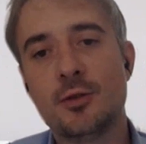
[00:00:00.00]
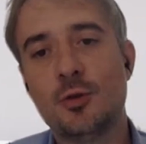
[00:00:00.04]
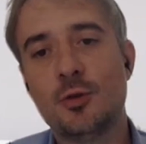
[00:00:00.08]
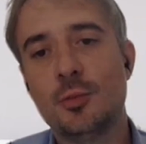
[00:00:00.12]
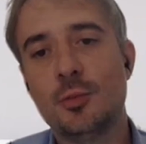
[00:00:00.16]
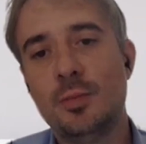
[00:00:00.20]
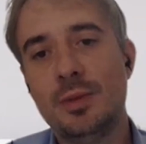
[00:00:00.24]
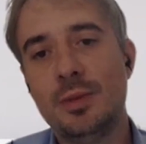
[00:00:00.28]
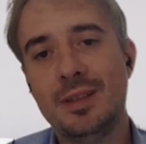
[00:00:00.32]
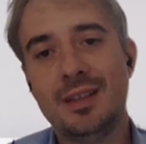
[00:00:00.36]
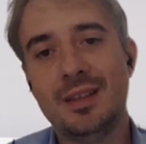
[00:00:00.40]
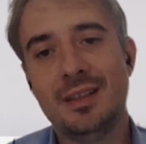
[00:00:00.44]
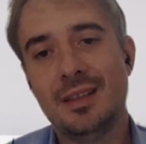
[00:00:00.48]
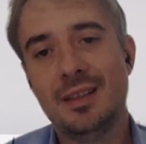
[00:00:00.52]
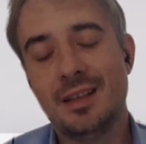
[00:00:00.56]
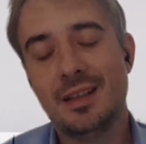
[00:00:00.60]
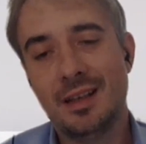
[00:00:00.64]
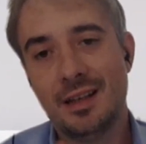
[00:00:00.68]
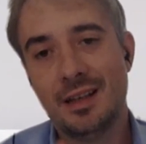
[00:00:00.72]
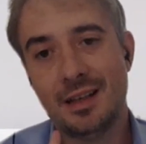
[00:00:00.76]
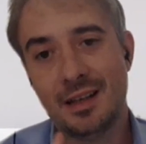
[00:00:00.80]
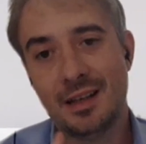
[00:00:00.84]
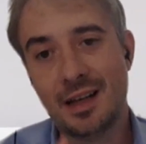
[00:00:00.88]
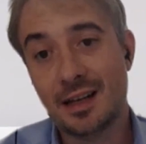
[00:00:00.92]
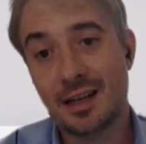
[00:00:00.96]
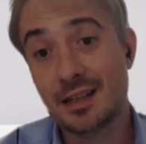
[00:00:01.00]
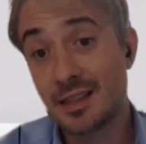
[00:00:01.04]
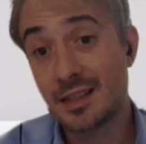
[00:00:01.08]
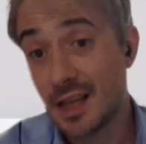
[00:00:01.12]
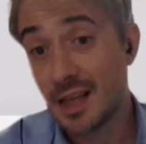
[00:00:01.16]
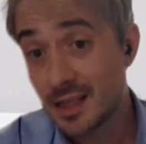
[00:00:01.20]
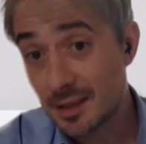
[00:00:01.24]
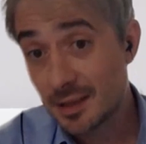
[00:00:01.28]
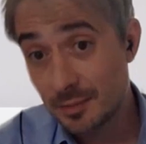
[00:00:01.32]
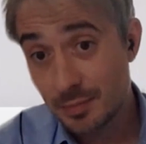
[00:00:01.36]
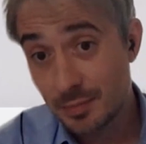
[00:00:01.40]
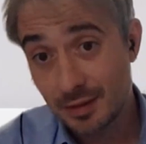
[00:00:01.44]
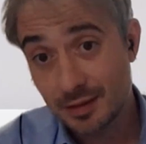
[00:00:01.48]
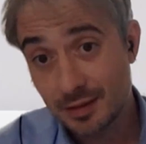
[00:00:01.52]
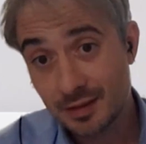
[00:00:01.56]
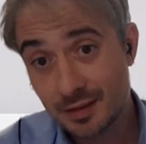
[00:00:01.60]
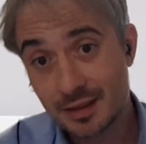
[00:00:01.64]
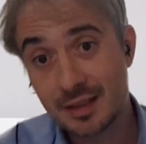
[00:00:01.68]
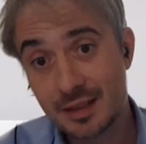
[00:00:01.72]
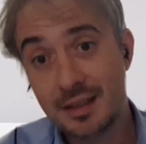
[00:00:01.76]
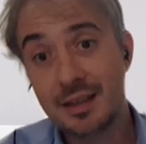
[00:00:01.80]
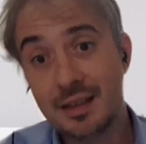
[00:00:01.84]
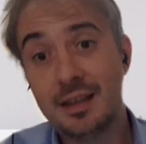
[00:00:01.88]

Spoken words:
to be accessible